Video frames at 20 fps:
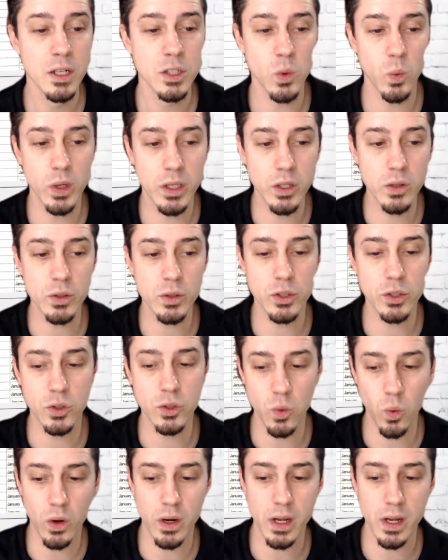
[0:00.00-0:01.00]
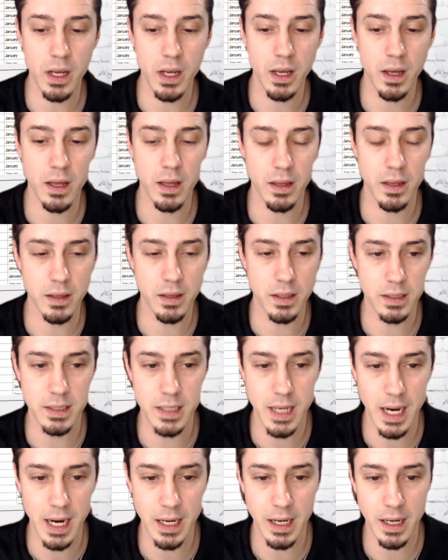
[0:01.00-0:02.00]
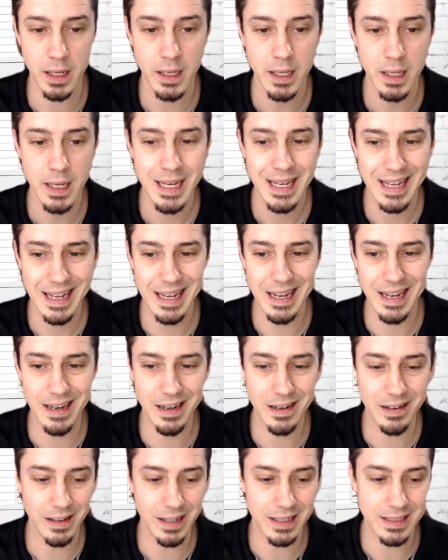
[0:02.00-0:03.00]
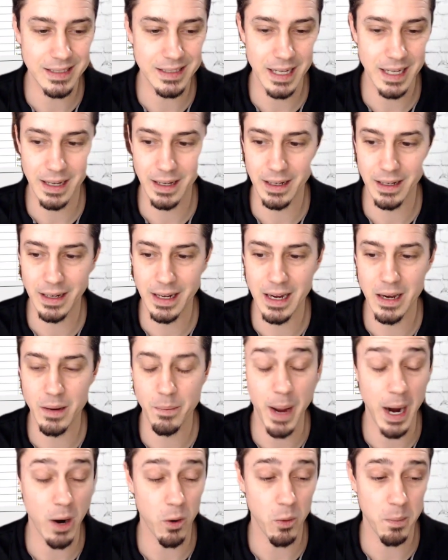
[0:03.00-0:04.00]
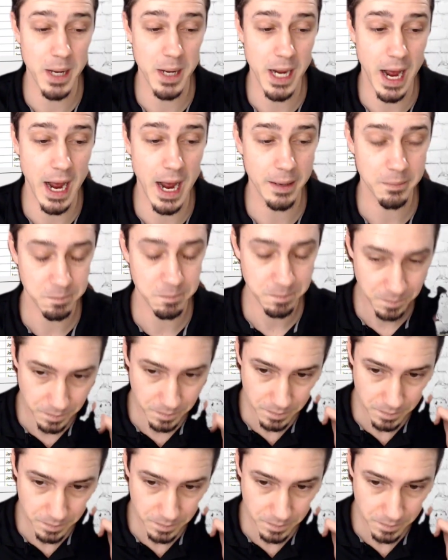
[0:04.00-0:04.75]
So when you're sorting this data in, let's say, in Power BI,